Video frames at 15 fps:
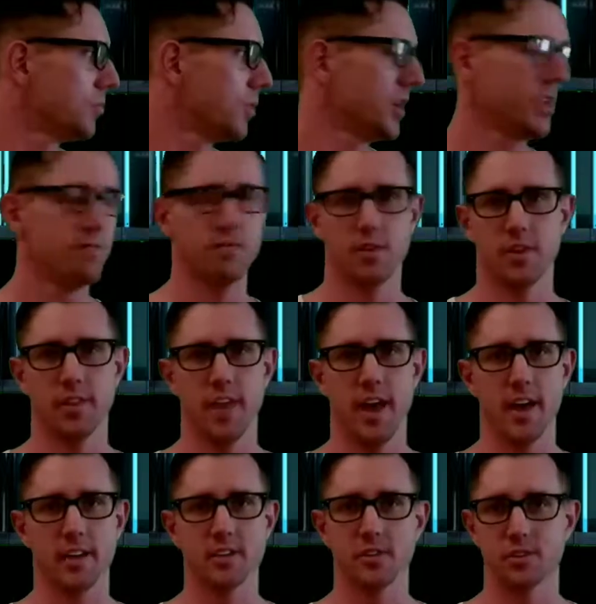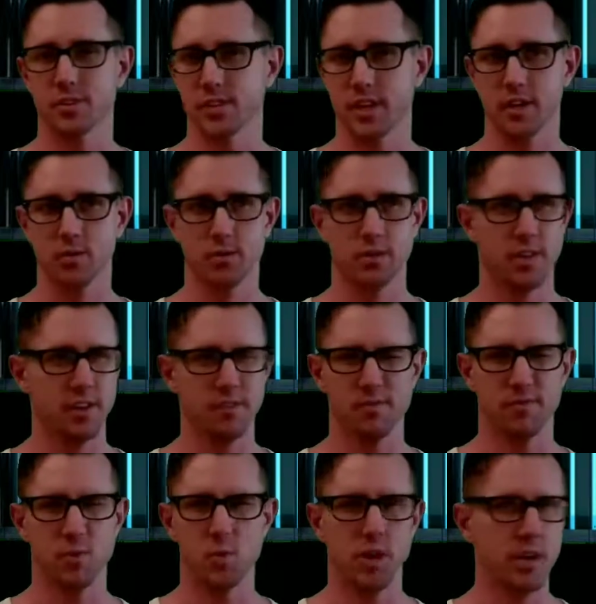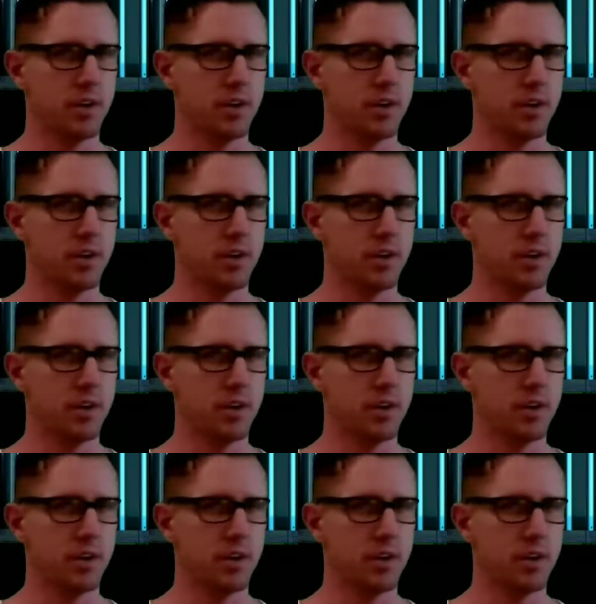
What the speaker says: But even on that, it still said it was like 40